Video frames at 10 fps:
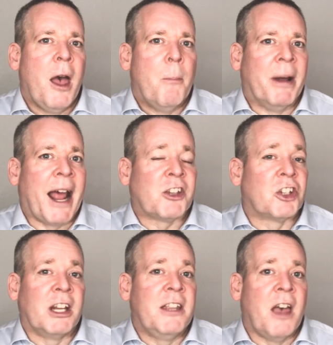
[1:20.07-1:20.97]
But
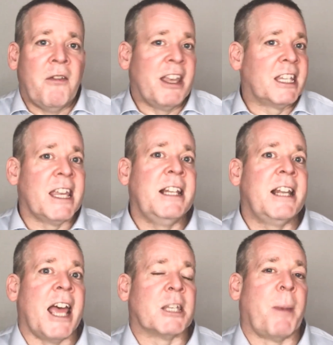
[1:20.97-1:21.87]
actually they've exceeded
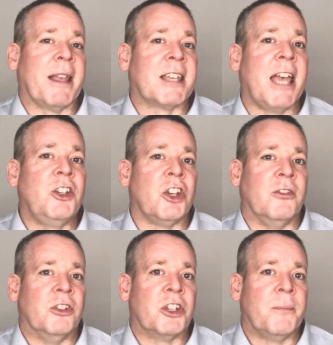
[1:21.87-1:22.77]

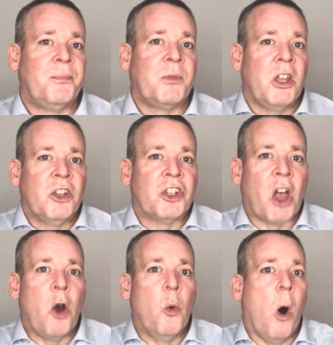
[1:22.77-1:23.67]
expectations.
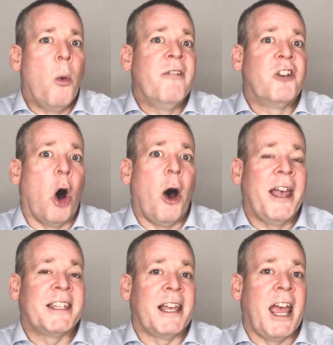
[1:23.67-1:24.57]
So what we've got
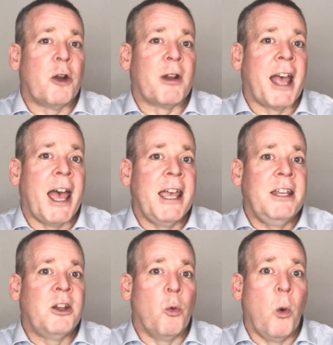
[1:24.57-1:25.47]
is a hearing
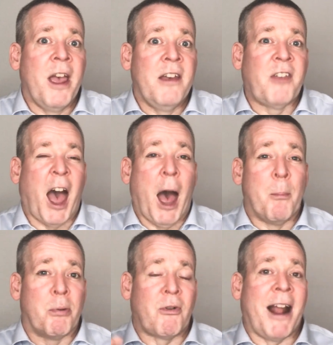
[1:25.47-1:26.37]
aid with a
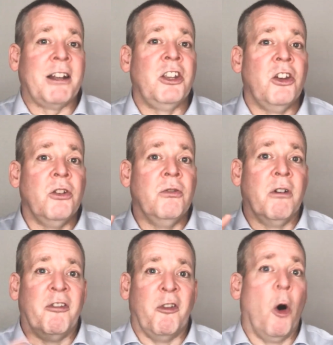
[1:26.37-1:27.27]
brand new
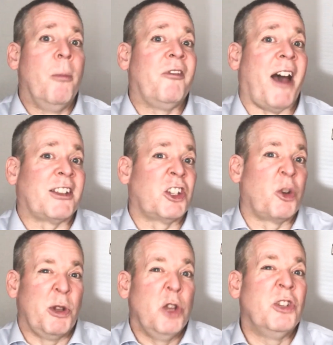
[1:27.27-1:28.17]
form factor,
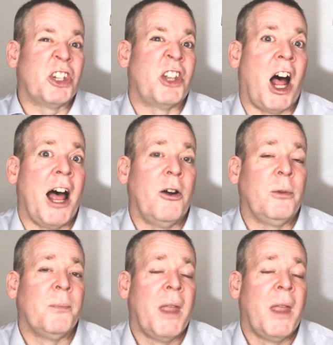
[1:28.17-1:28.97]
so a new style.